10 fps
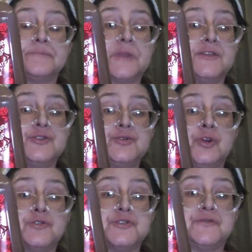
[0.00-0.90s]
Because who
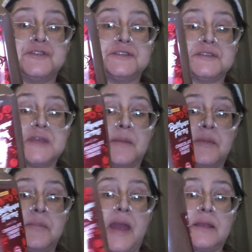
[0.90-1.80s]
knows if this is
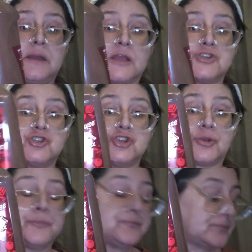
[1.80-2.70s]
coming back next year.